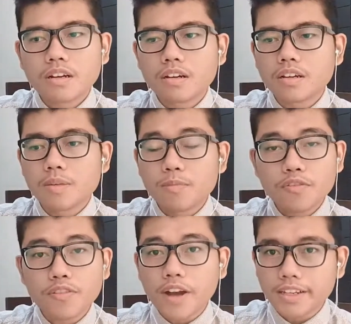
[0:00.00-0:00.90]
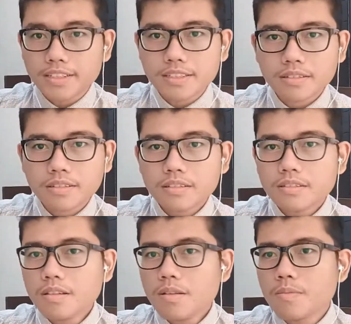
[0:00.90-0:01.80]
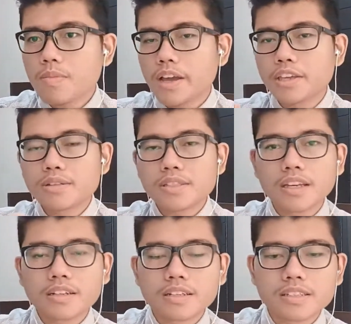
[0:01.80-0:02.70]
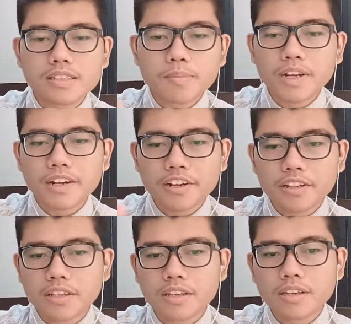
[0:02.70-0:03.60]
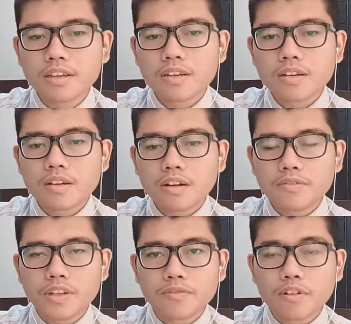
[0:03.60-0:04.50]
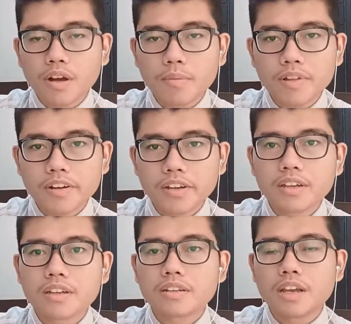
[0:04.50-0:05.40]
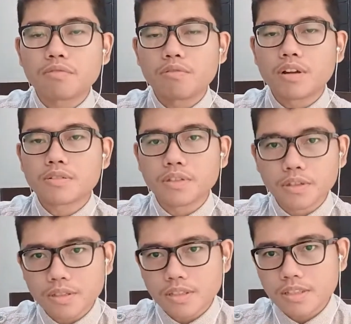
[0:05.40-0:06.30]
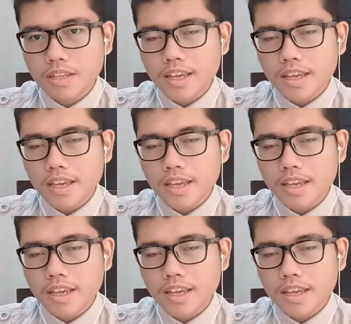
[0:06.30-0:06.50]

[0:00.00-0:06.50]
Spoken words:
improvise by using the similarity of the vocabulary that we want to use.